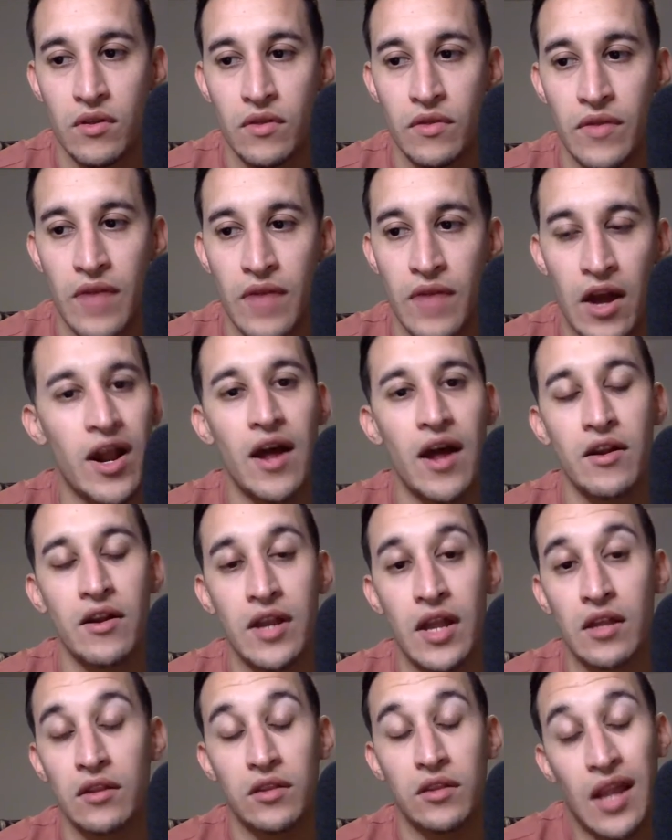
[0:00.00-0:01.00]
that are
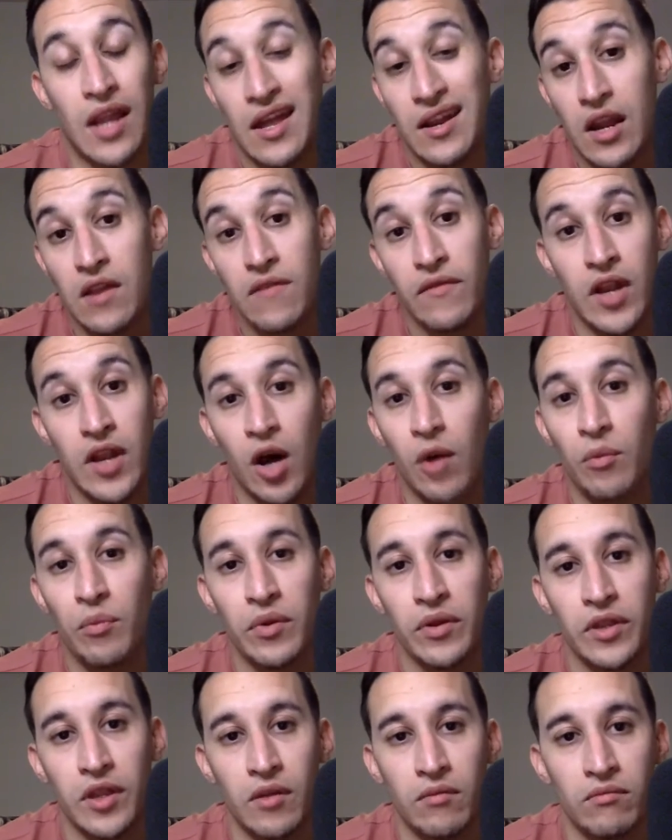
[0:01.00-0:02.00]
not even
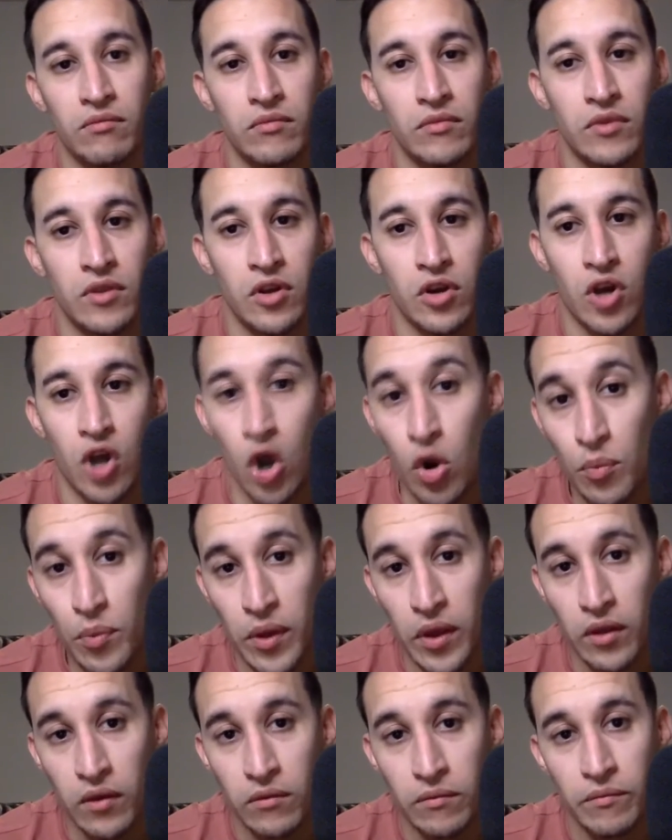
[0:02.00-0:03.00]
helping them. They're
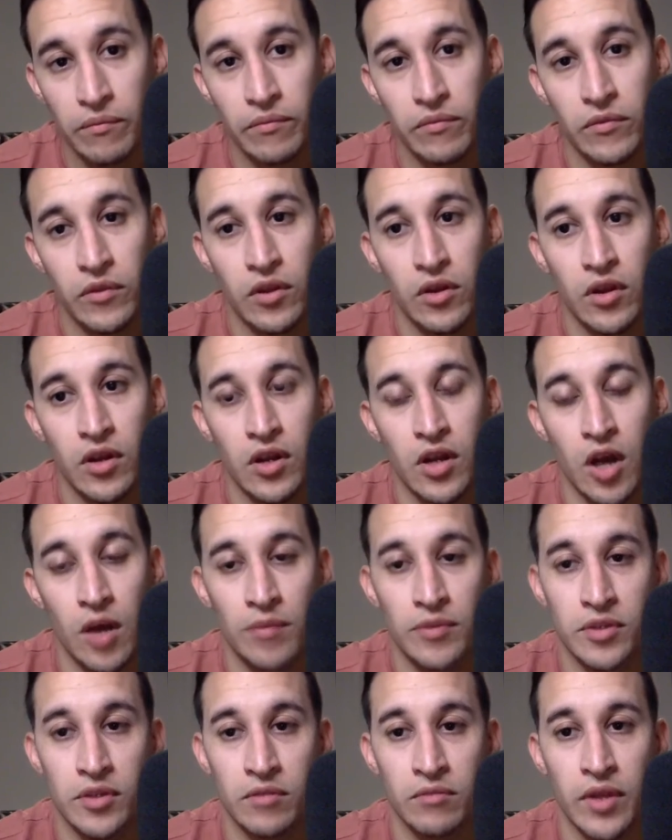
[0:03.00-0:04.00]
coping. It
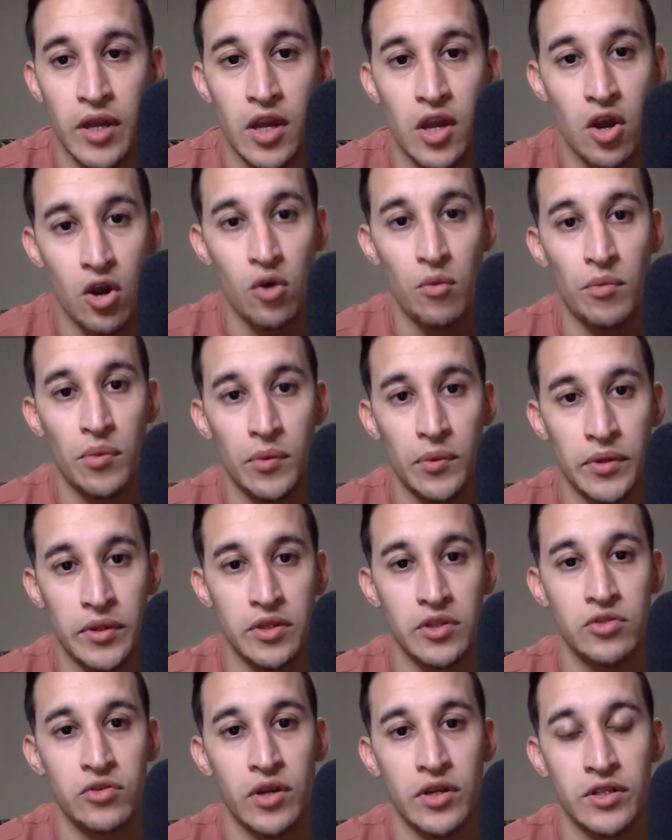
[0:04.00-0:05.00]
helps them like cope
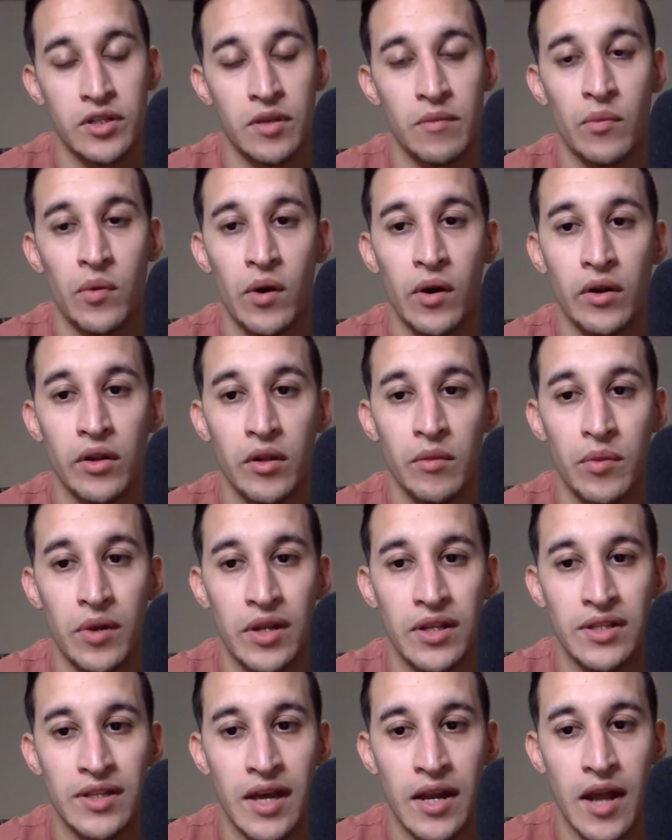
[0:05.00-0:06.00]
with the stress temporarily,
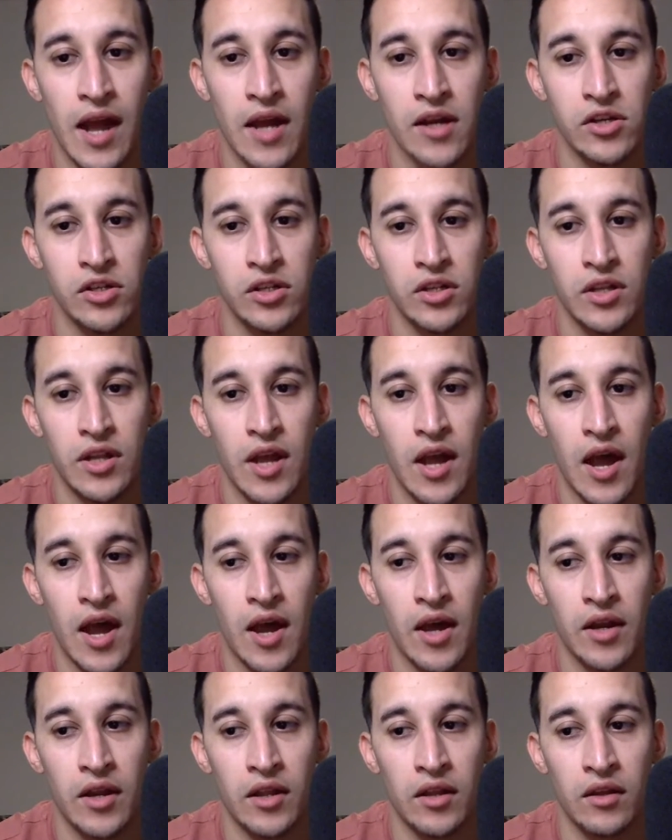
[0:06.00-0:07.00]
but it's not actually
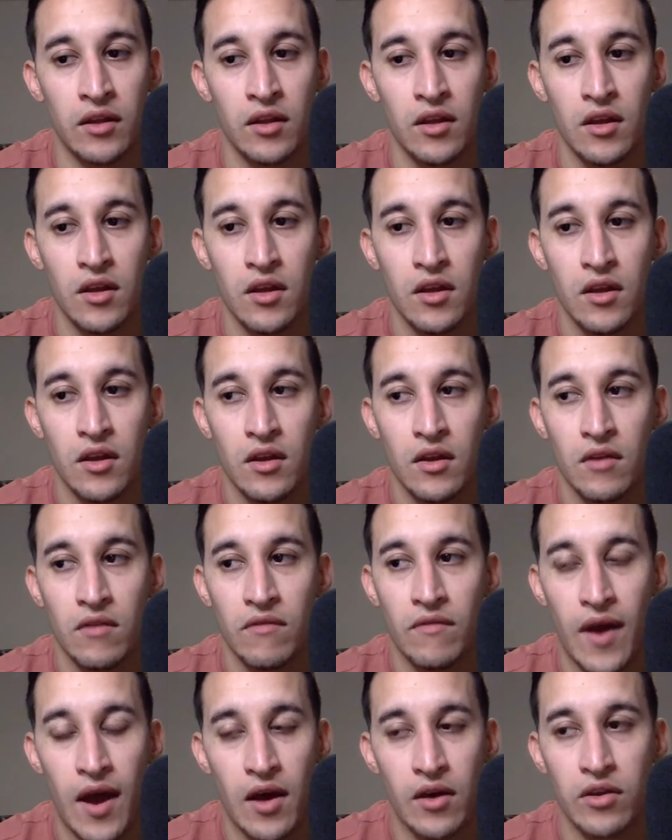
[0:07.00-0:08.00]
adding
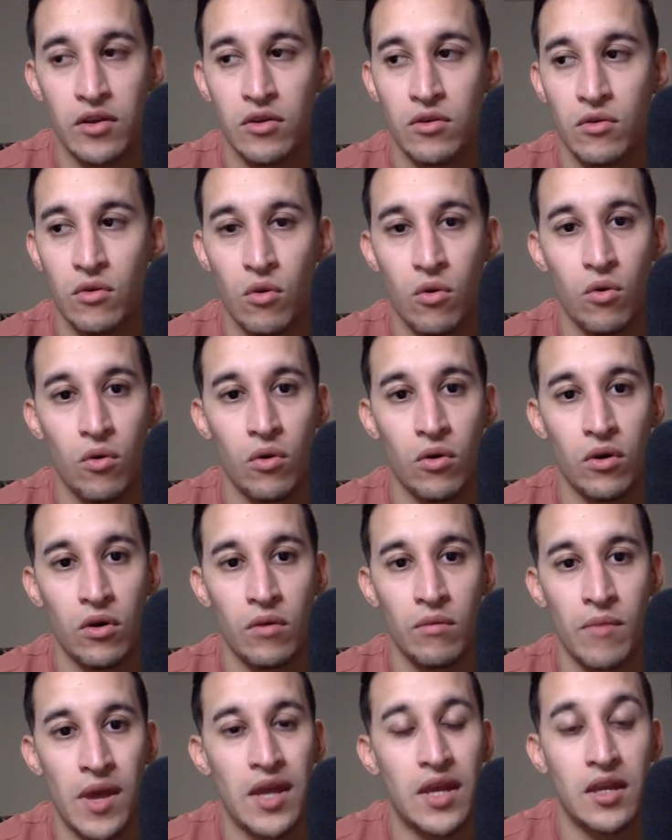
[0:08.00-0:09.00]
value
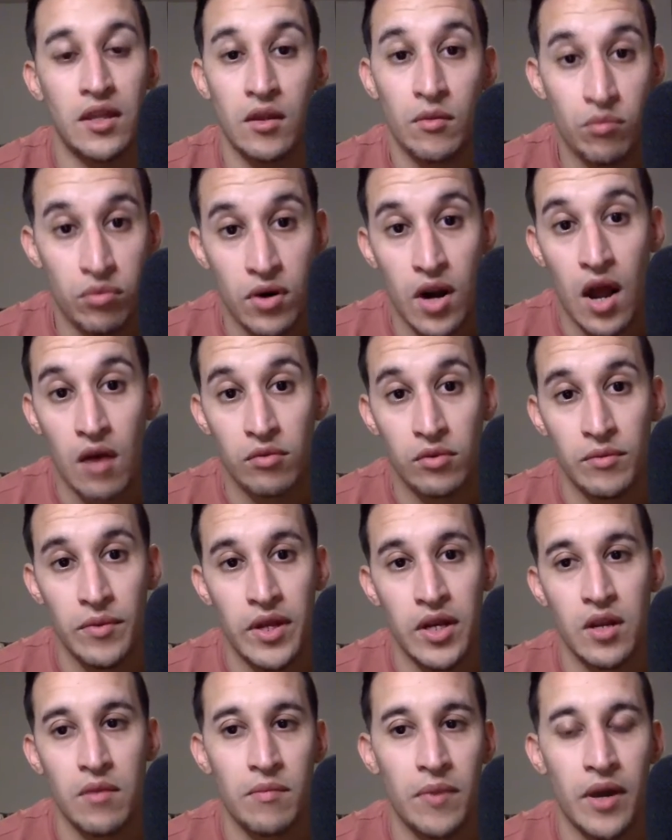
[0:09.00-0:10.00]
or making the
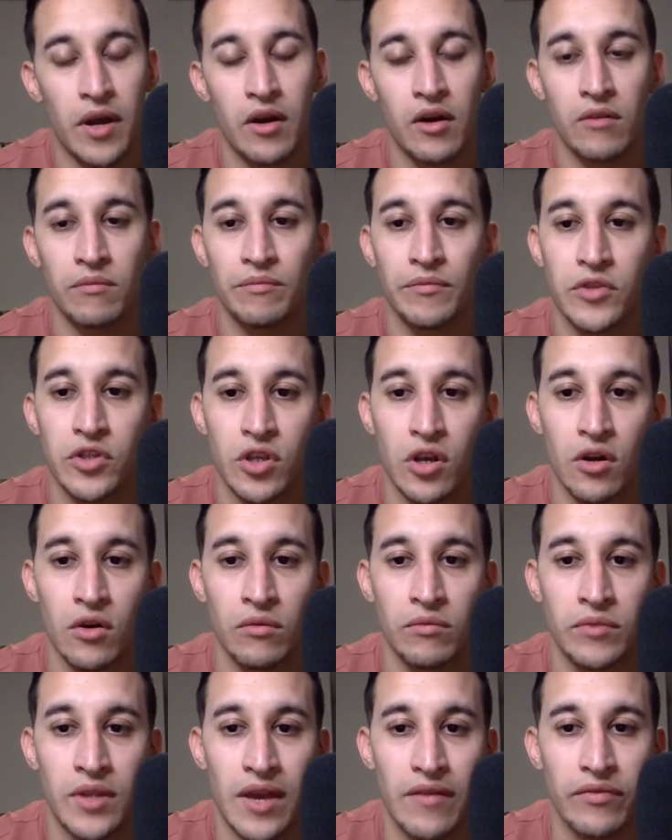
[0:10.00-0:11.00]
problem any better.
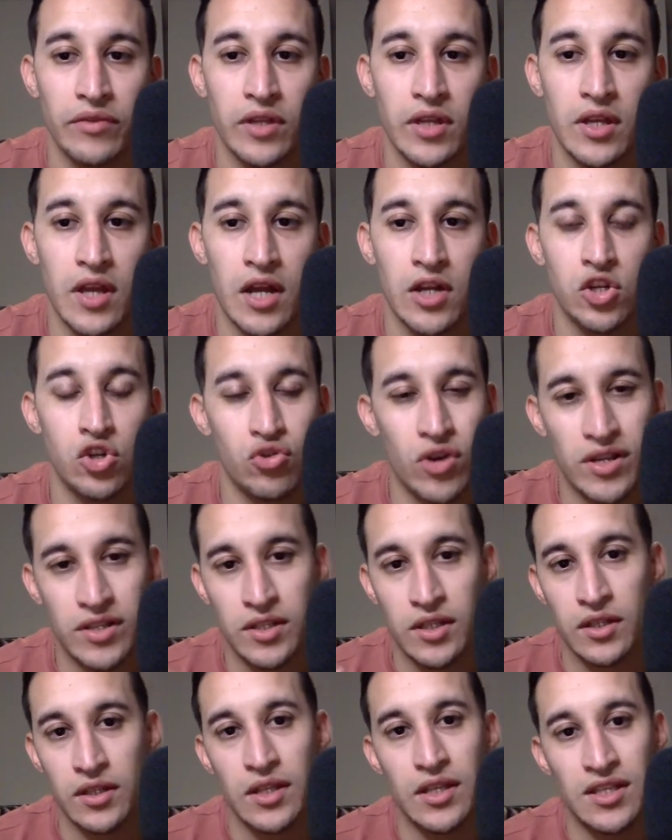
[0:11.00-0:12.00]
So definitely
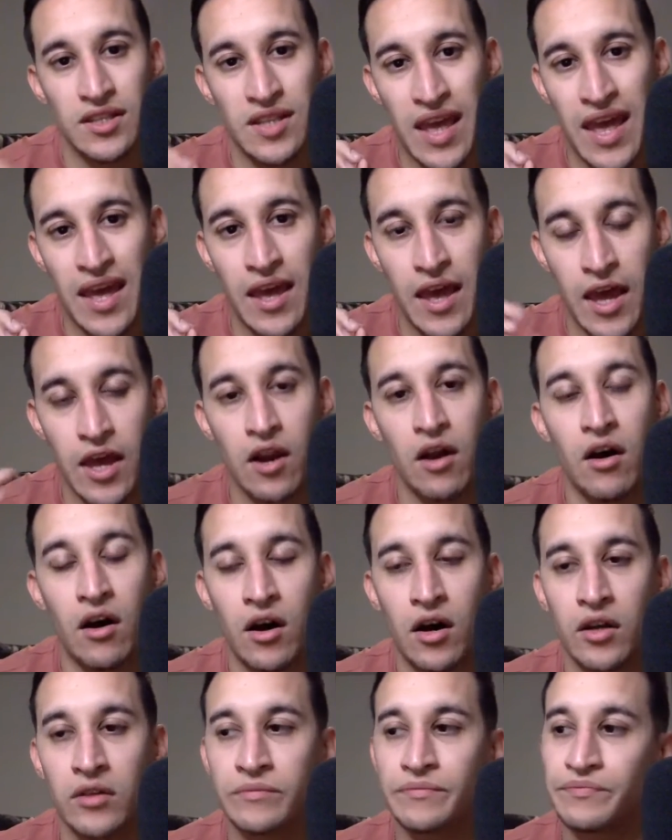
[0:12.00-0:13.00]
addressing this head
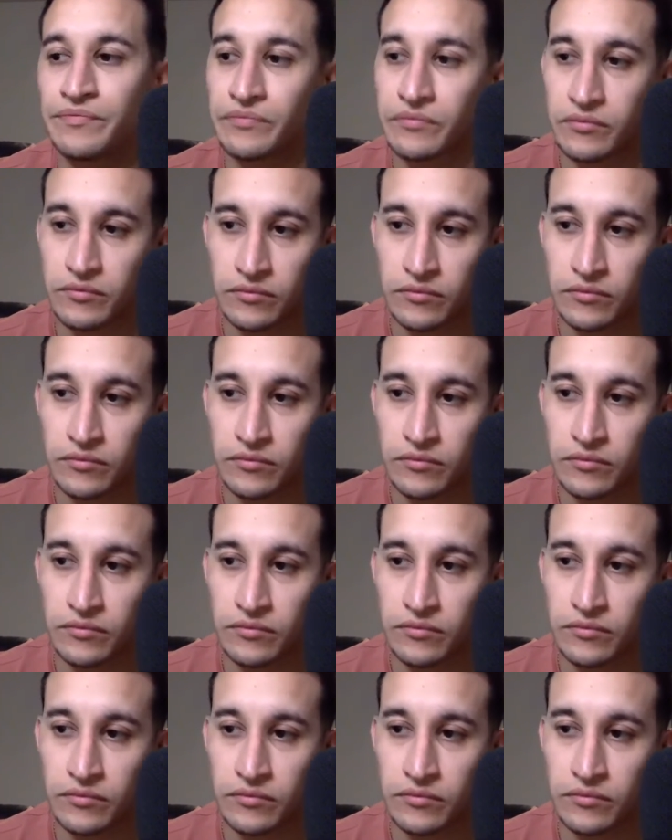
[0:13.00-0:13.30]
on